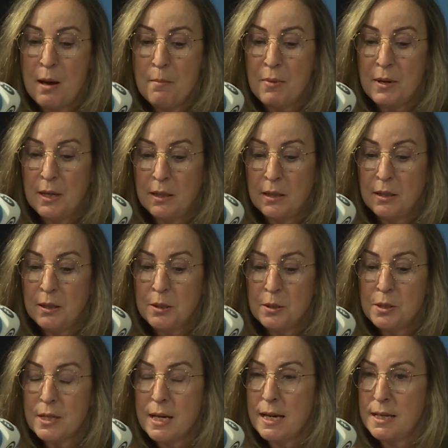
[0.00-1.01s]
but
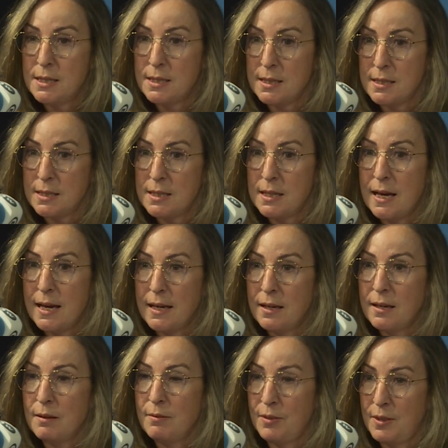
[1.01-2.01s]
includes cases
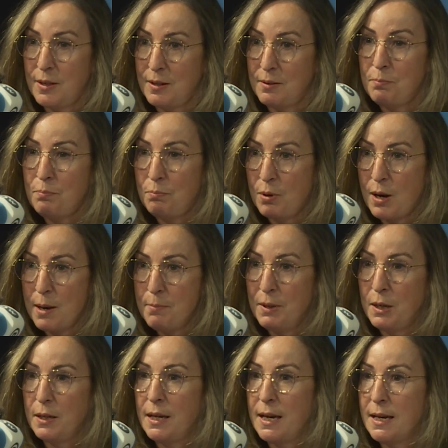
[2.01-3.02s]
like the
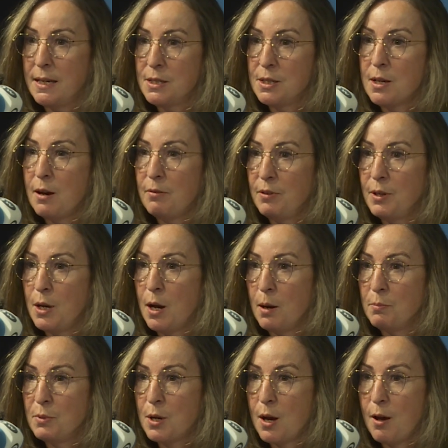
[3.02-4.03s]
primary case covering
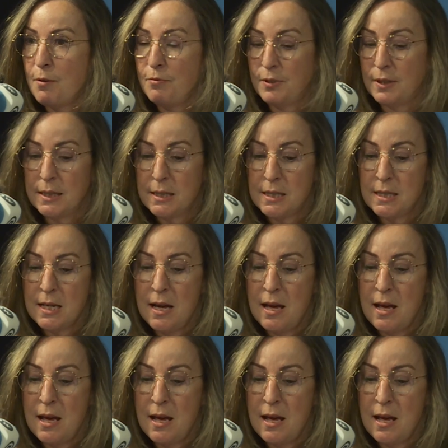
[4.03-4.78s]
armed conflict